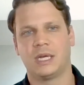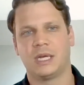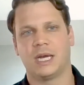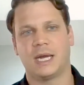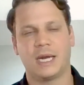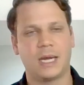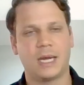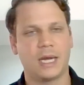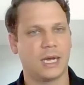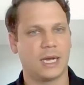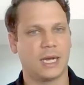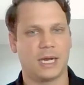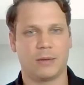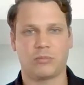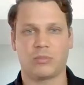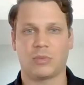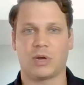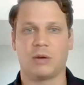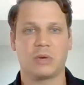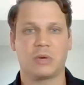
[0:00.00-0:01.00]
And
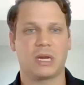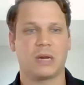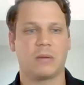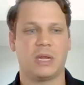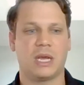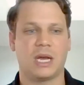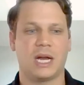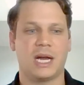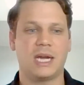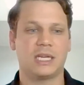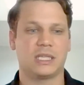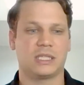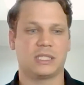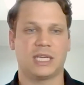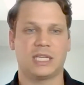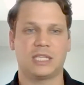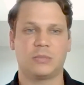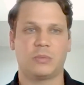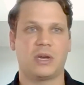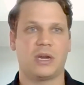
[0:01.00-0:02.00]
I'm going to be honest,
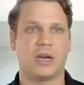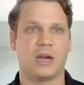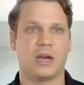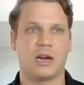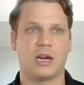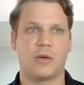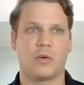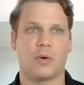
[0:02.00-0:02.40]
that's been an area